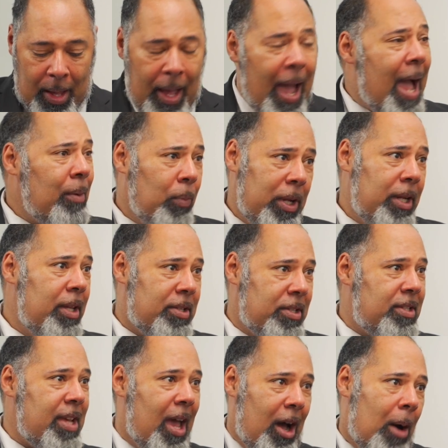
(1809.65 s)
and we need to
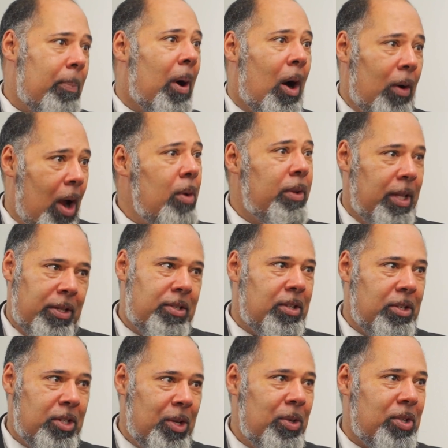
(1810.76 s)
set up our own
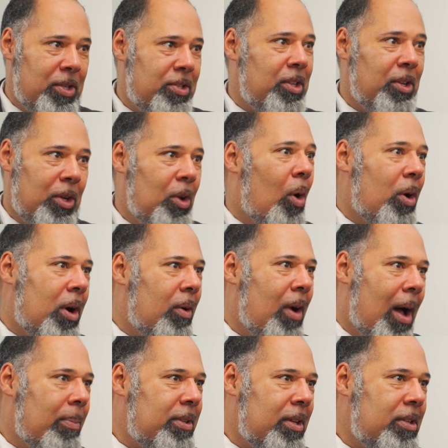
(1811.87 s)
institutions that are not
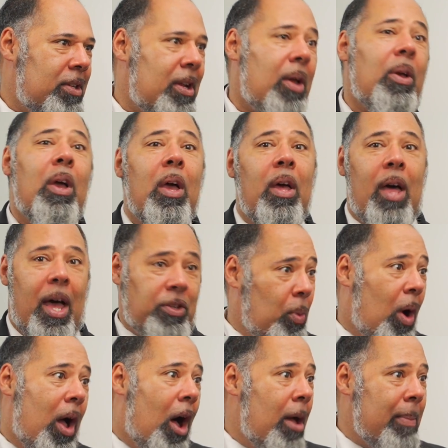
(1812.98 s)
corrupted. You know, that's
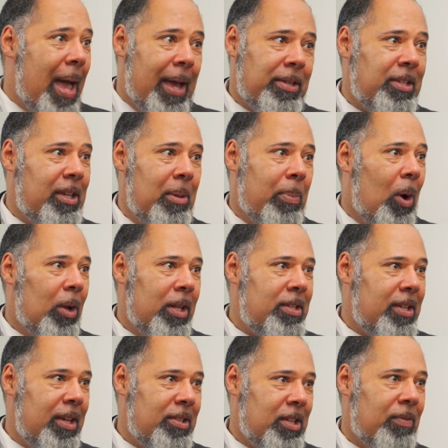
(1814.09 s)
why I'm acting in
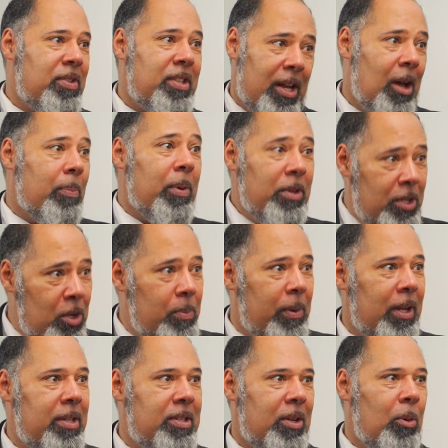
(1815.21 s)
politics. I've set up a new
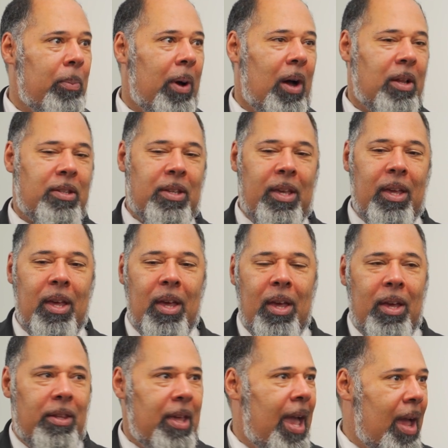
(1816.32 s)
political party,
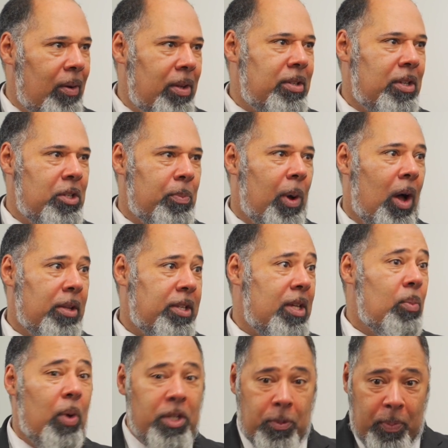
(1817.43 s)
the Heritage Party, and
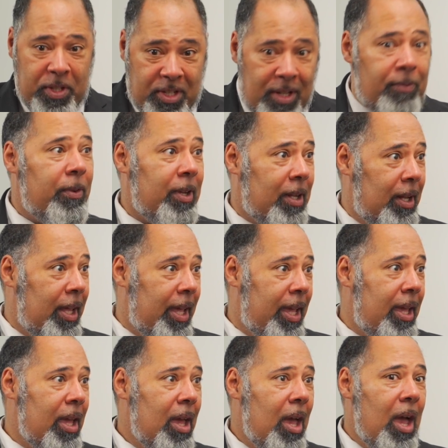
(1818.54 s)
we're specifically
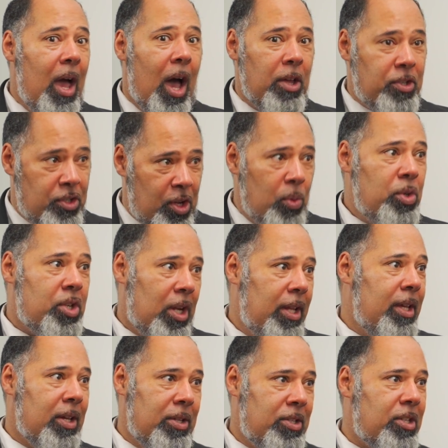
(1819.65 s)
a socially
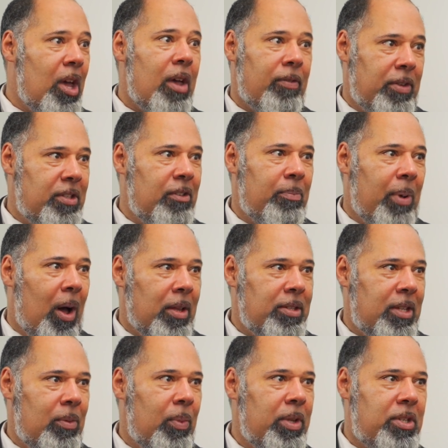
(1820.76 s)
conservative
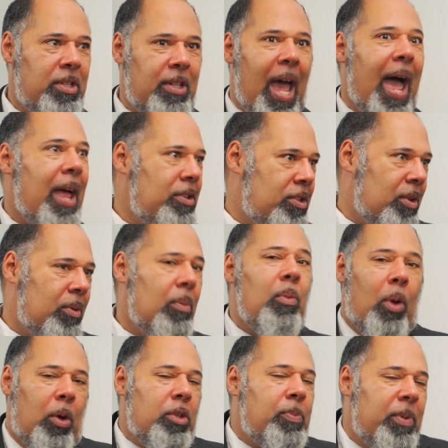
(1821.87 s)
party, which stands on,
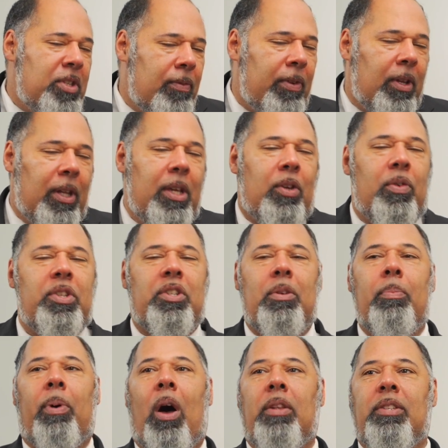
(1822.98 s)
not specifically Christian
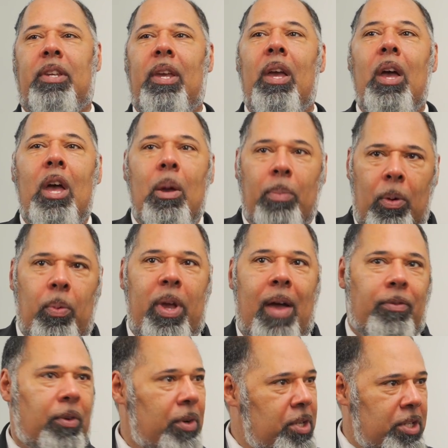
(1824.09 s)
party, but we have
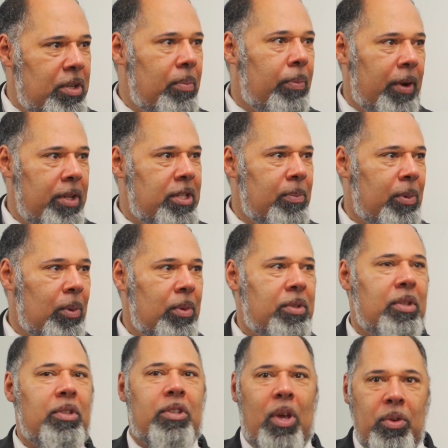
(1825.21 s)
Christian principles
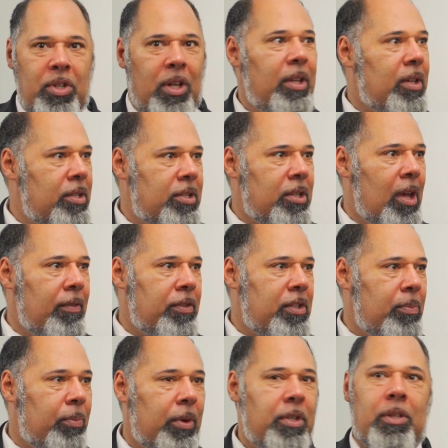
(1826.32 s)
and socially conservative
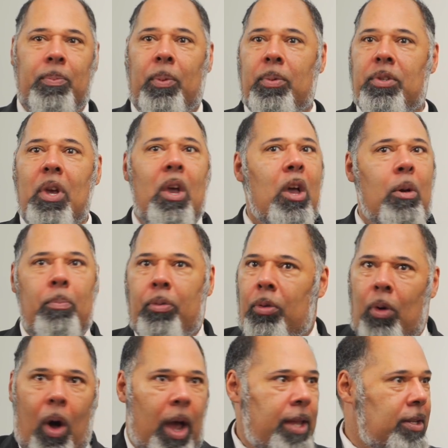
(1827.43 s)
principles,
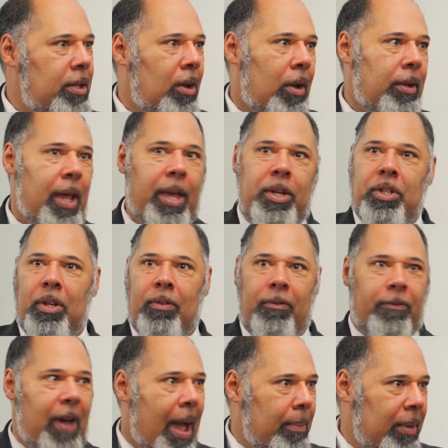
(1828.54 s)
pride in our nation,
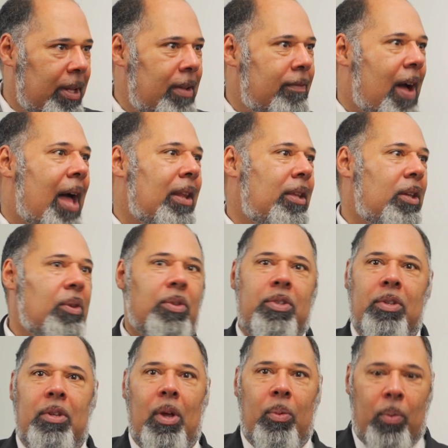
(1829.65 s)
family values.
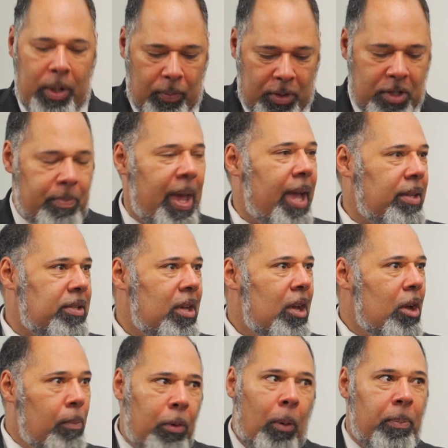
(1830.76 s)
You know, we respect
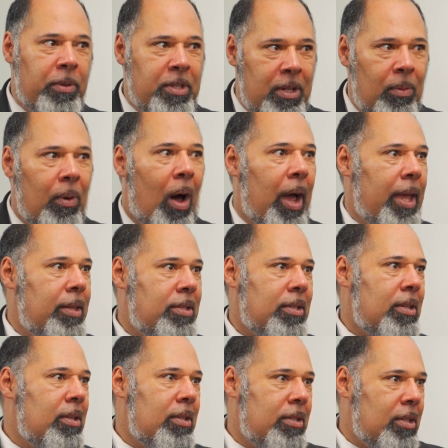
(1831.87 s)
property rights
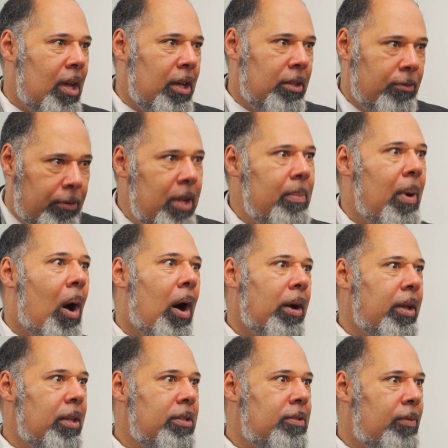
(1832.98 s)
and the free
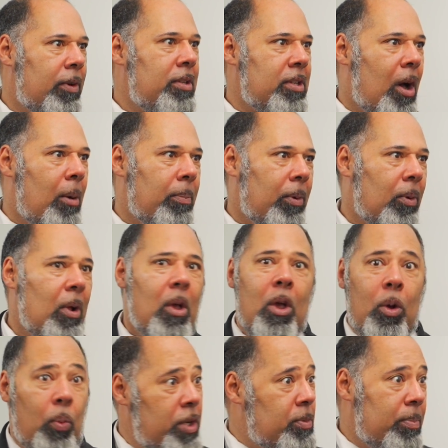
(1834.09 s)
markets, for example,
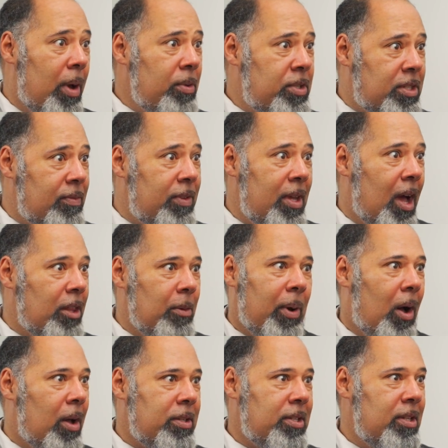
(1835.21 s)
which most of the other
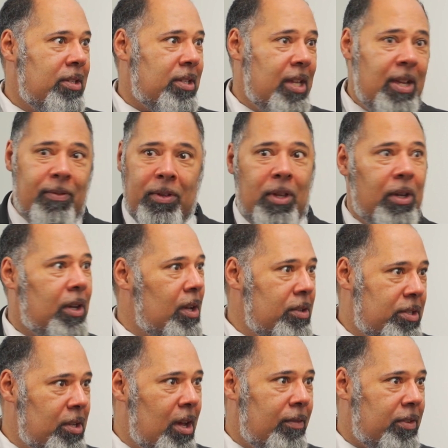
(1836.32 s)
parties, even the
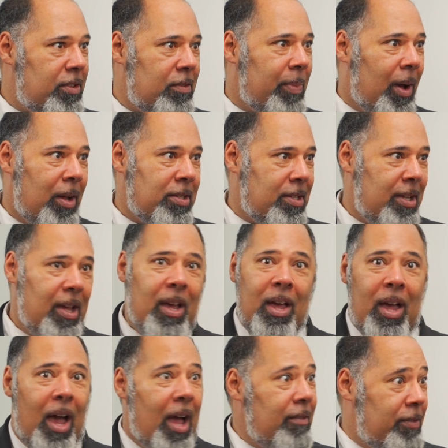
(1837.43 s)
Conservative Party,
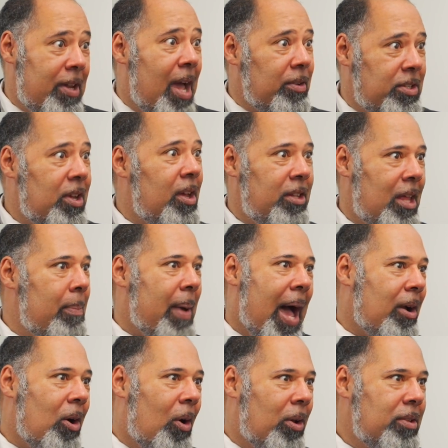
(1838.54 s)
have now turned their
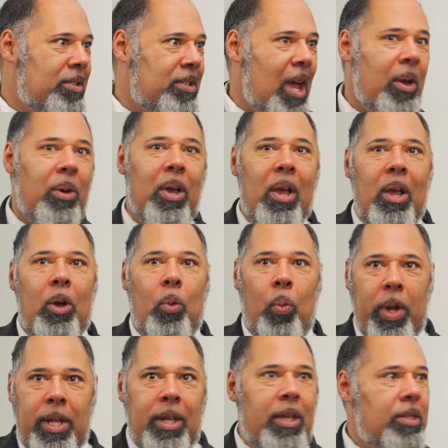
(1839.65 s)
back on. So
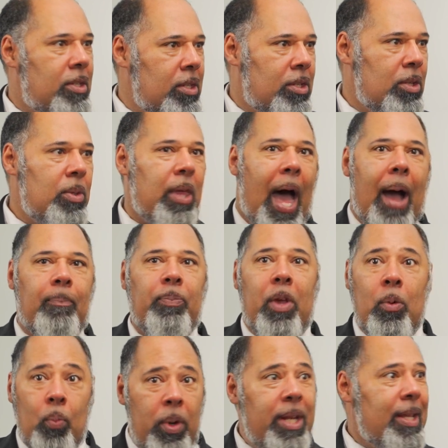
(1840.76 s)
we need to do that,
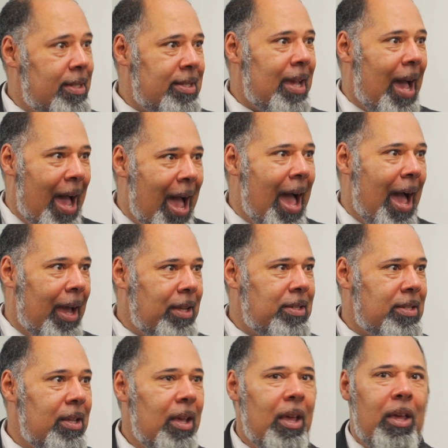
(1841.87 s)
and we need to
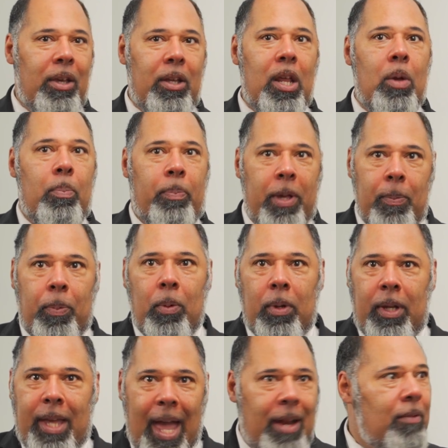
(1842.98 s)
act. You know, people
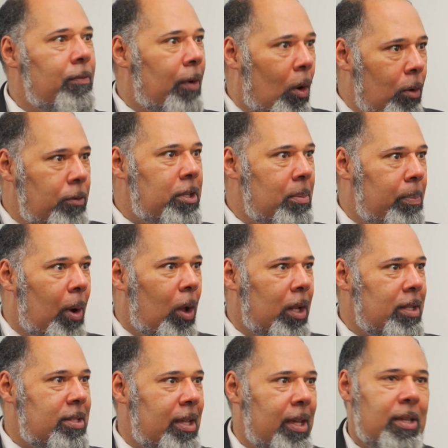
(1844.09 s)
get involved in
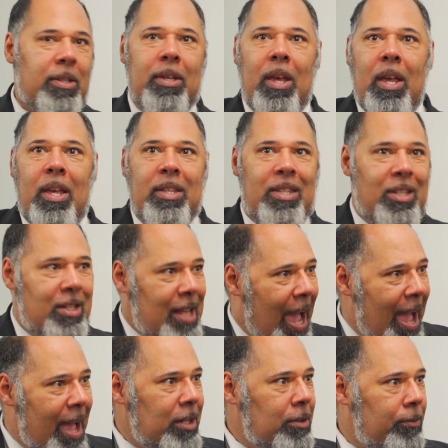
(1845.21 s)
politics,
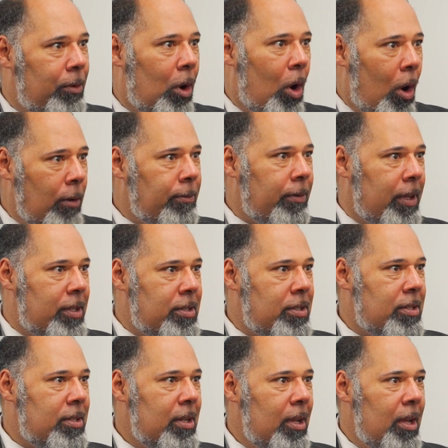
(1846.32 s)
stand for office.